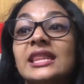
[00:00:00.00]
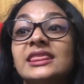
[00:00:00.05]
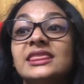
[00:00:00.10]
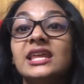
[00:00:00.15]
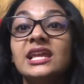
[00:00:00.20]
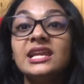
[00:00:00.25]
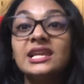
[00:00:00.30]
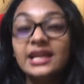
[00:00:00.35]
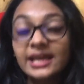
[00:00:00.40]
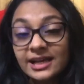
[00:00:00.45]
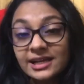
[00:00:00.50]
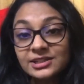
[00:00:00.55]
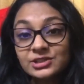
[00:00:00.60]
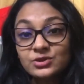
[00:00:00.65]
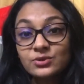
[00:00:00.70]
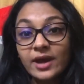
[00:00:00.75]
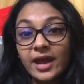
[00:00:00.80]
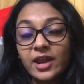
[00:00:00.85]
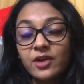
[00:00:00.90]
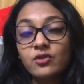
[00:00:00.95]
The link to
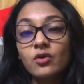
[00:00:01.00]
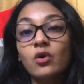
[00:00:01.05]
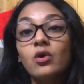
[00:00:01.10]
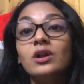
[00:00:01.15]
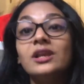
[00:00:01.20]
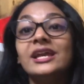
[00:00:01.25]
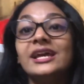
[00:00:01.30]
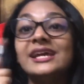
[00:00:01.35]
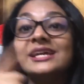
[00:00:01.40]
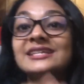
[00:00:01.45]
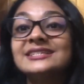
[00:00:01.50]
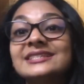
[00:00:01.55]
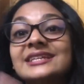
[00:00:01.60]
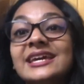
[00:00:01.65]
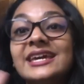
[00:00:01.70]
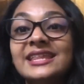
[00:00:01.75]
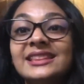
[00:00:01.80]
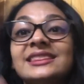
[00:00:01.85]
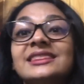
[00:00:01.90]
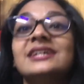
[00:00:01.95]
enroll is
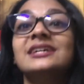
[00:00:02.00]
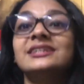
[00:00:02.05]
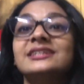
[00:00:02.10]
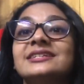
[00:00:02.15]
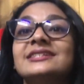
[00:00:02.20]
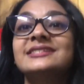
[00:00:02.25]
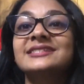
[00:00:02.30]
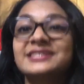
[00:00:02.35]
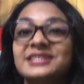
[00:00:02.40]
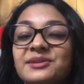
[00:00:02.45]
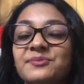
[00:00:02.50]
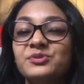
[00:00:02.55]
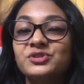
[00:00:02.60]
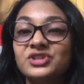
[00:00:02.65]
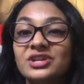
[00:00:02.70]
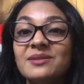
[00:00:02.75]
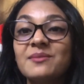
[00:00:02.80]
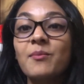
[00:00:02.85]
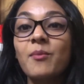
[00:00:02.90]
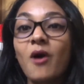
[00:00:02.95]
in the
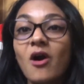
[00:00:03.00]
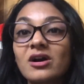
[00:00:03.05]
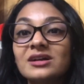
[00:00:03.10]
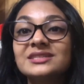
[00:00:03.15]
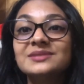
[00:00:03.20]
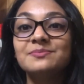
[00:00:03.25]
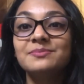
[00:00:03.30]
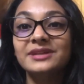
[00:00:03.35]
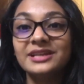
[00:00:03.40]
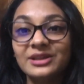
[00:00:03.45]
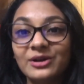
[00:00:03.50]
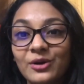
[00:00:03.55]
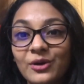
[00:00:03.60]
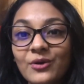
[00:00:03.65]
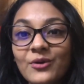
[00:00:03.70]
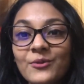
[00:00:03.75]
description box below.